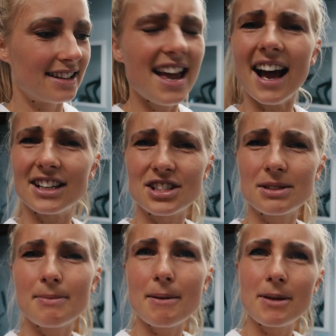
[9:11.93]
yeah,
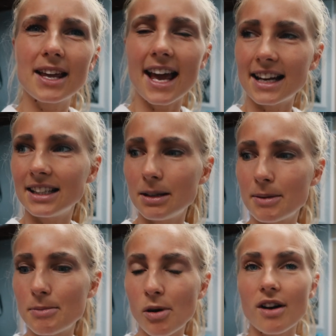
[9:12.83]
just maybe get a little
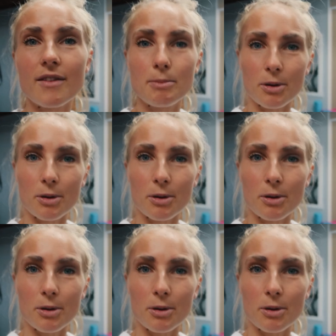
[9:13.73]
bit more of a